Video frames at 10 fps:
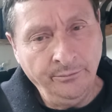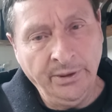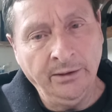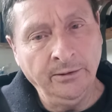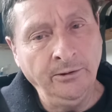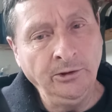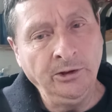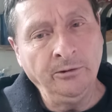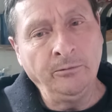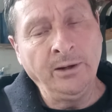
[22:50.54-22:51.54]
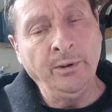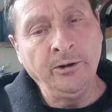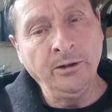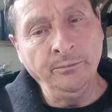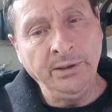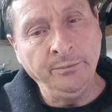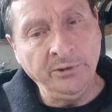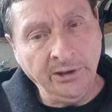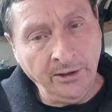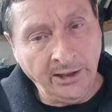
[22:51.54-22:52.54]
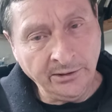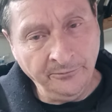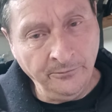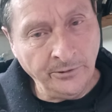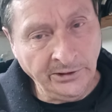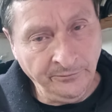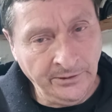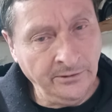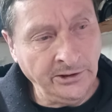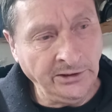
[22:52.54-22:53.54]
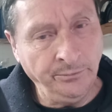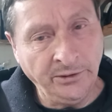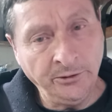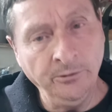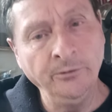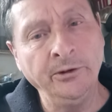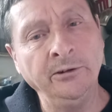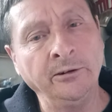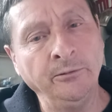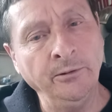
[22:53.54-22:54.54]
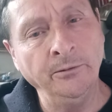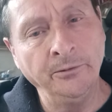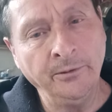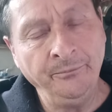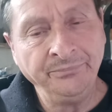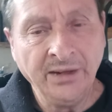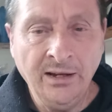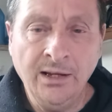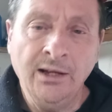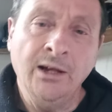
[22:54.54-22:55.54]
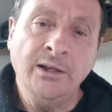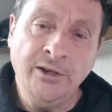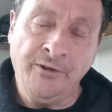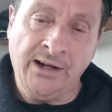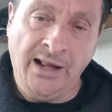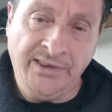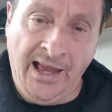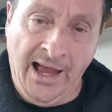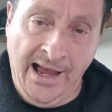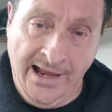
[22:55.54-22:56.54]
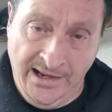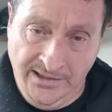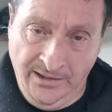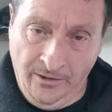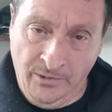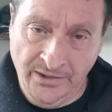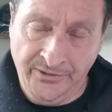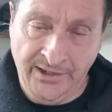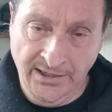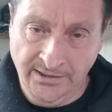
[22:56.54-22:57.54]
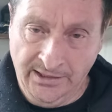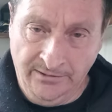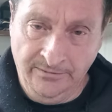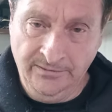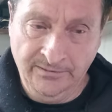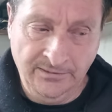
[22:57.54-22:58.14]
Barrows, you're worried about hurting people that like the Ford's feelings, but truth is the truth. You forgot to add one thing, though.